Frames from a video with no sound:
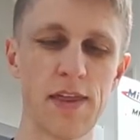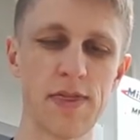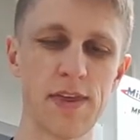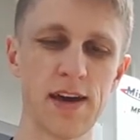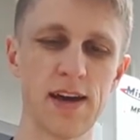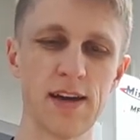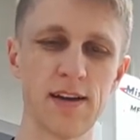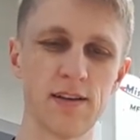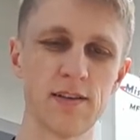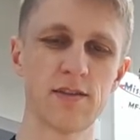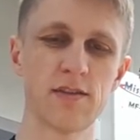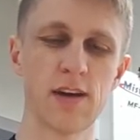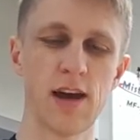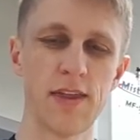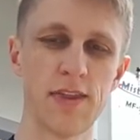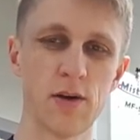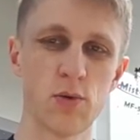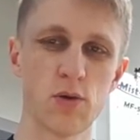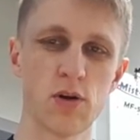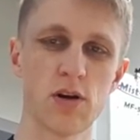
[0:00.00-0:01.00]
things, I
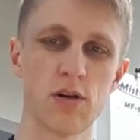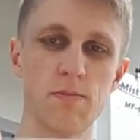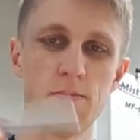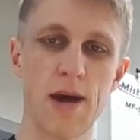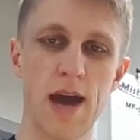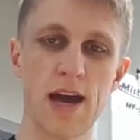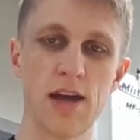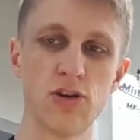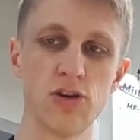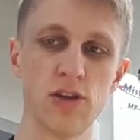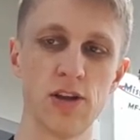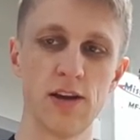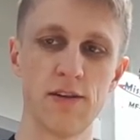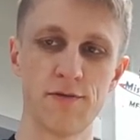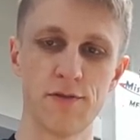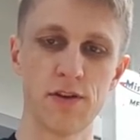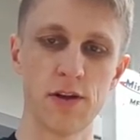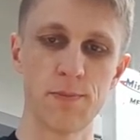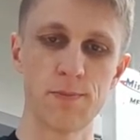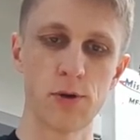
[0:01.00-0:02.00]
think we're gonna manually
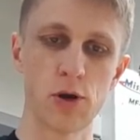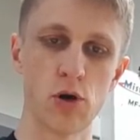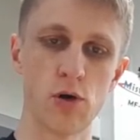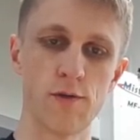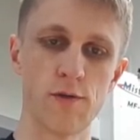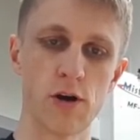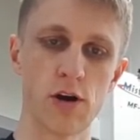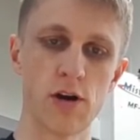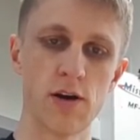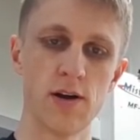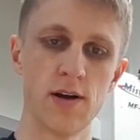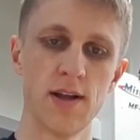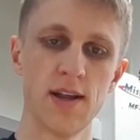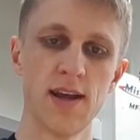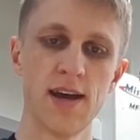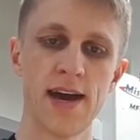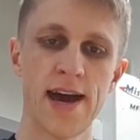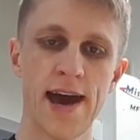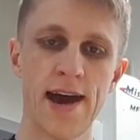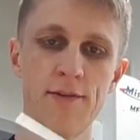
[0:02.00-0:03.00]
flip it over,
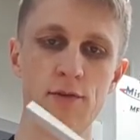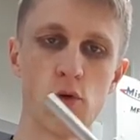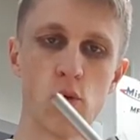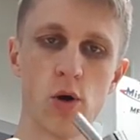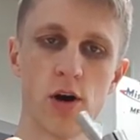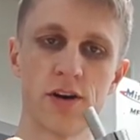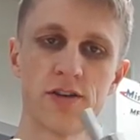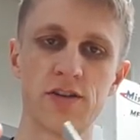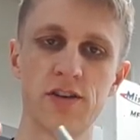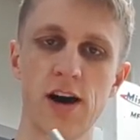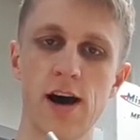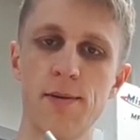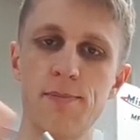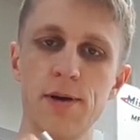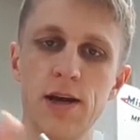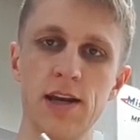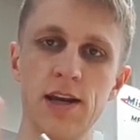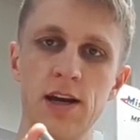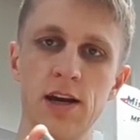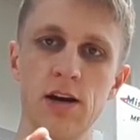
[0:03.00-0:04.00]
have a work stop
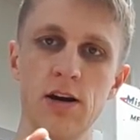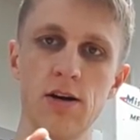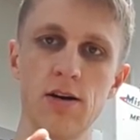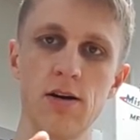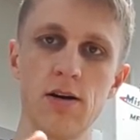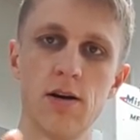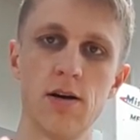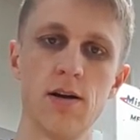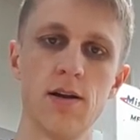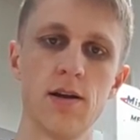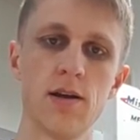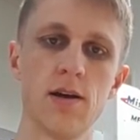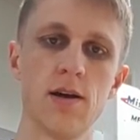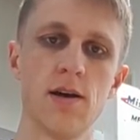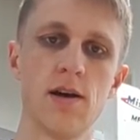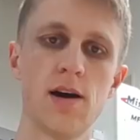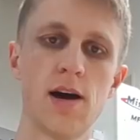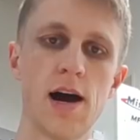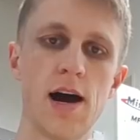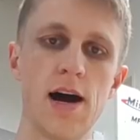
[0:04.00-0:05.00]
in here,
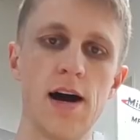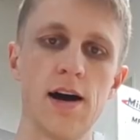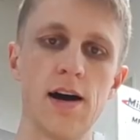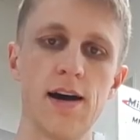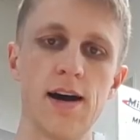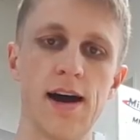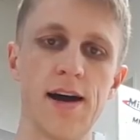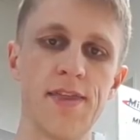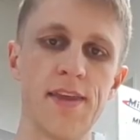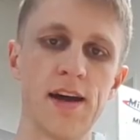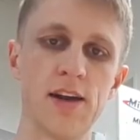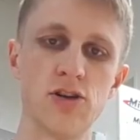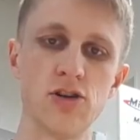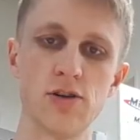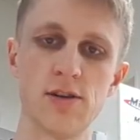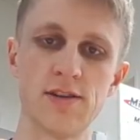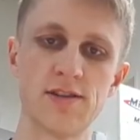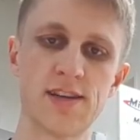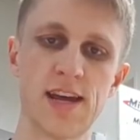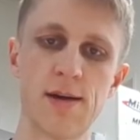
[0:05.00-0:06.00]
uh, and then do
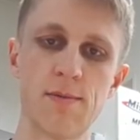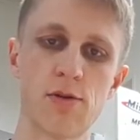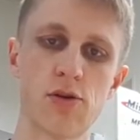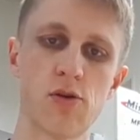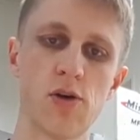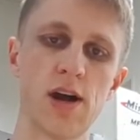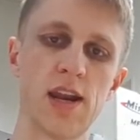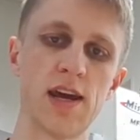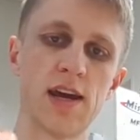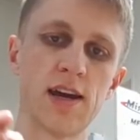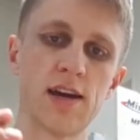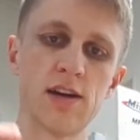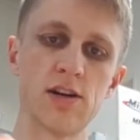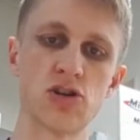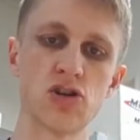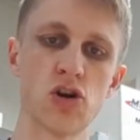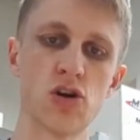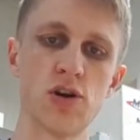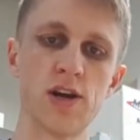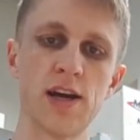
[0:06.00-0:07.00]
the same threading and
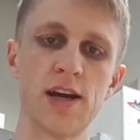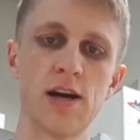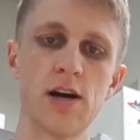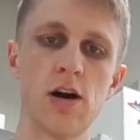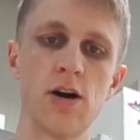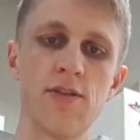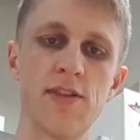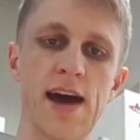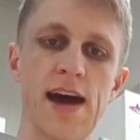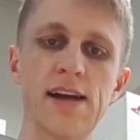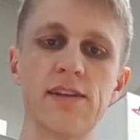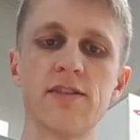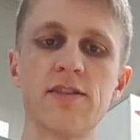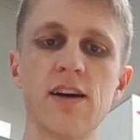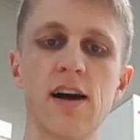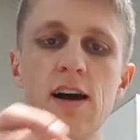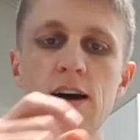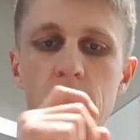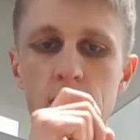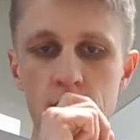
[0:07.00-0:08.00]
turning on that
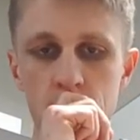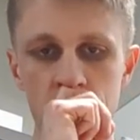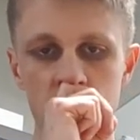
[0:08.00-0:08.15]
side.